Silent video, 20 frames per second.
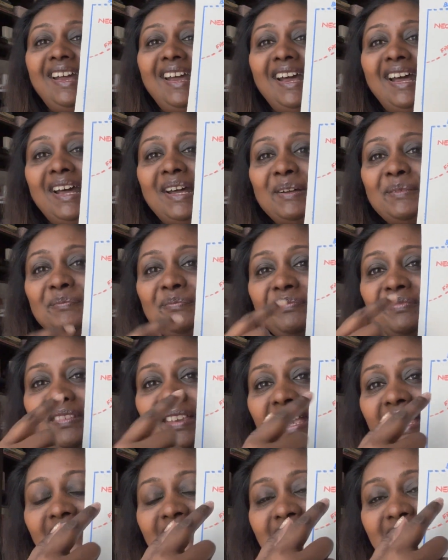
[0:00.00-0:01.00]

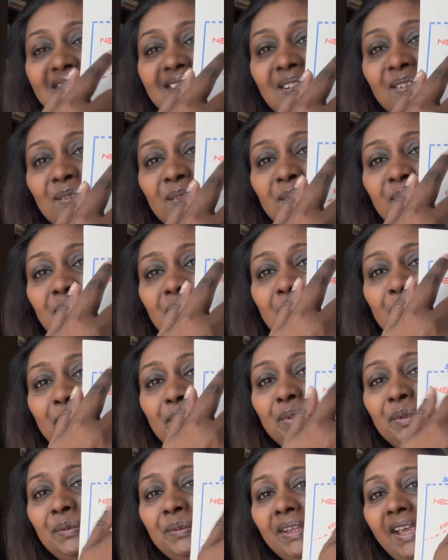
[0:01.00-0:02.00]
And so the
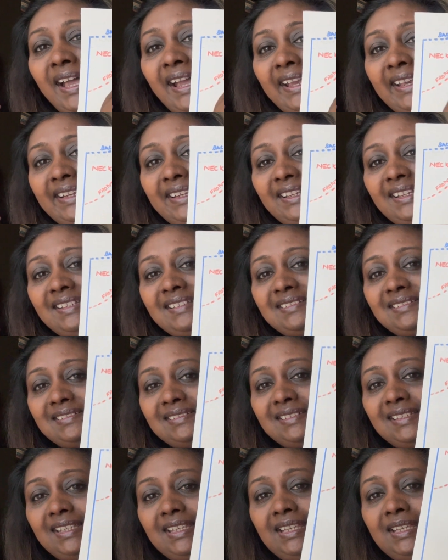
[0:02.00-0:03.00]
blue line
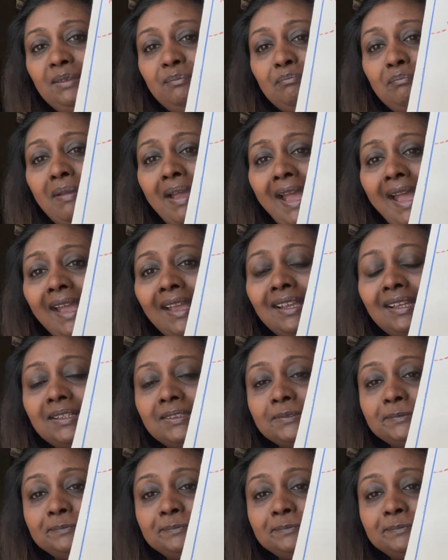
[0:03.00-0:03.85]
is the back